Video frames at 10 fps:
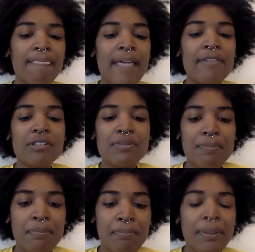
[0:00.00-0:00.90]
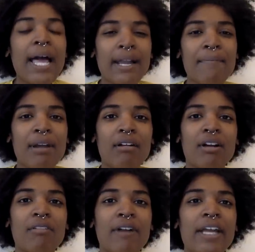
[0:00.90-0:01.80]
and there's black
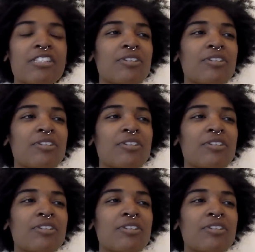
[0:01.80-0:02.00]
America, right?